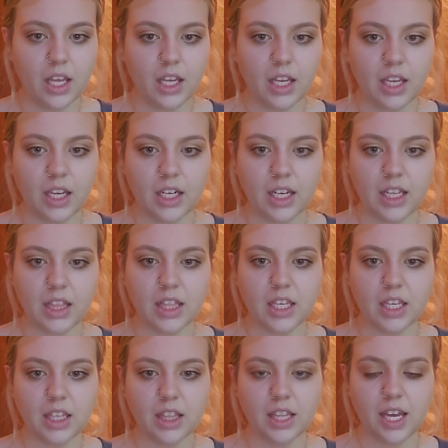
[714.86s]
And I
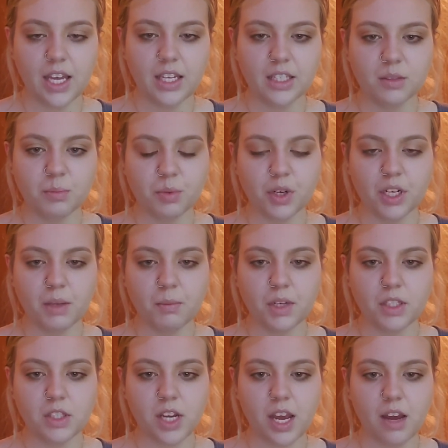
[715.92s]
think that is pretty
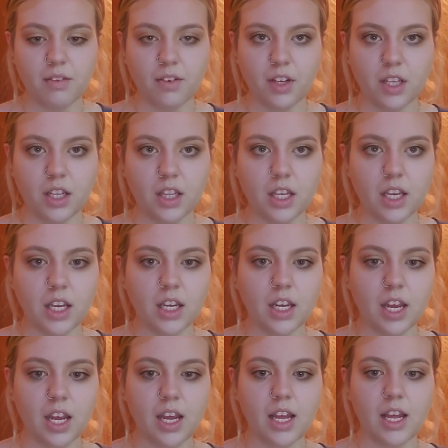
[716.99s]
much everything,
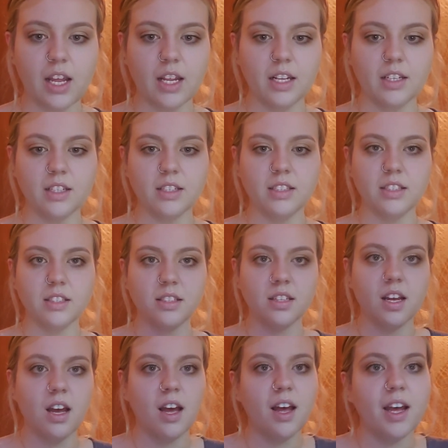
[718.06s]
and
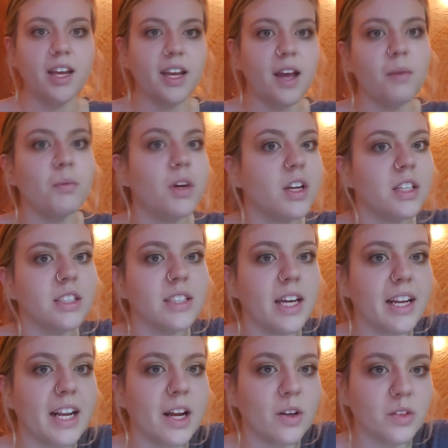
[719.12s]
I am going to
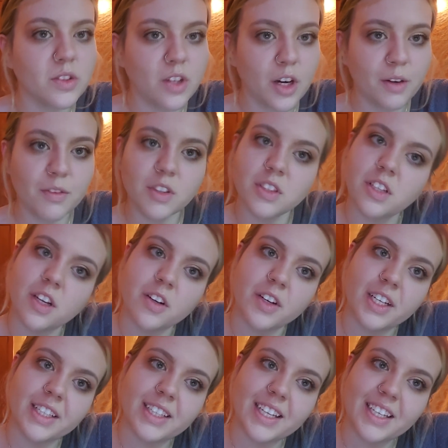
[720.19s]
sign out. Sorry for
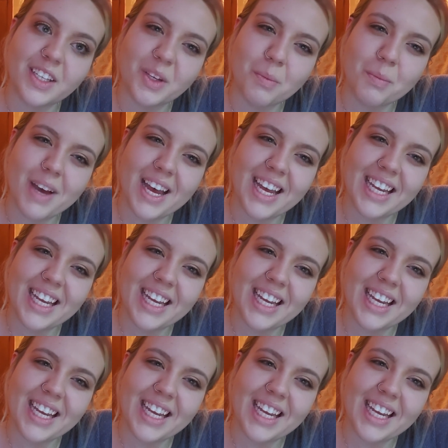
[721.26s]
stuttering. Thank you. Bye.